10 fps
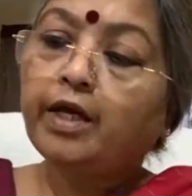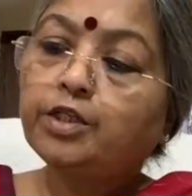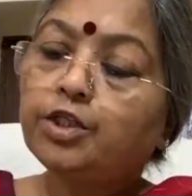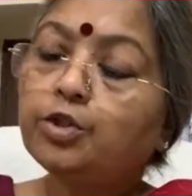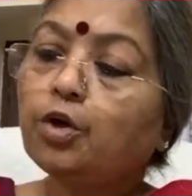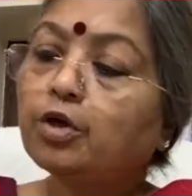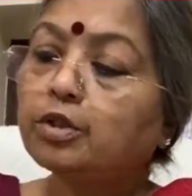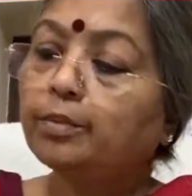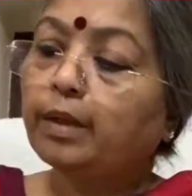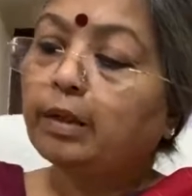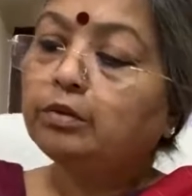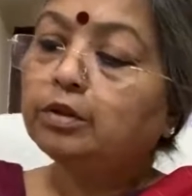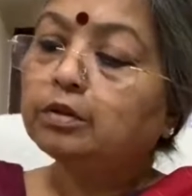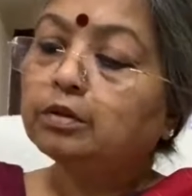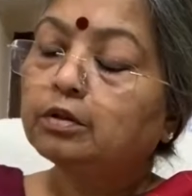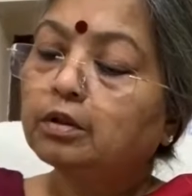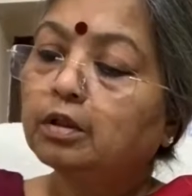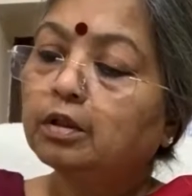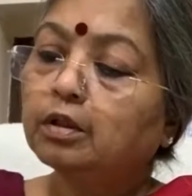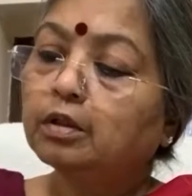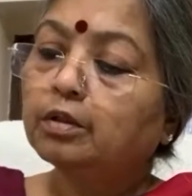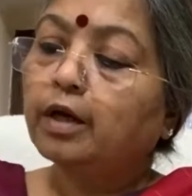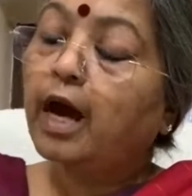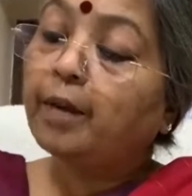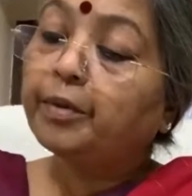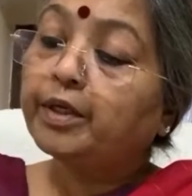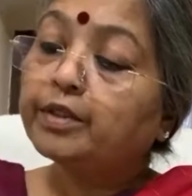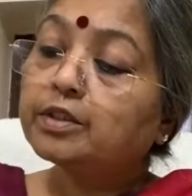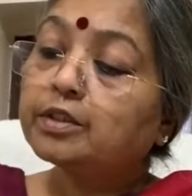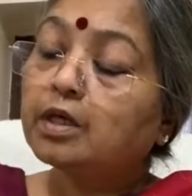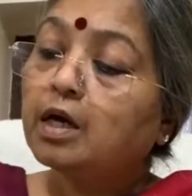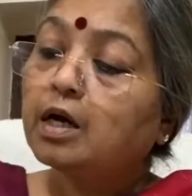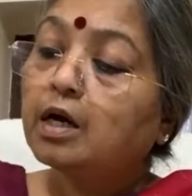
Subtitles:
and she talks about happiness.